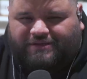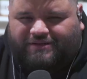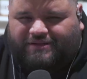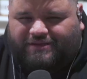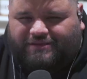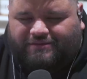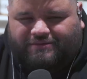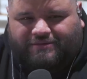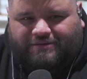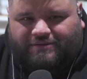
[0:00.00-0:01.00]

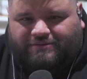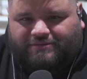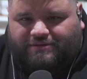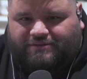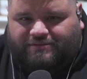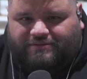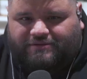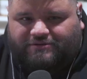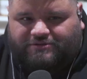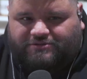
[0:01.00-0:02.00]
and
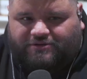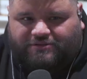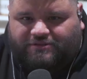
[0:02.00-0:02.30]
there's a song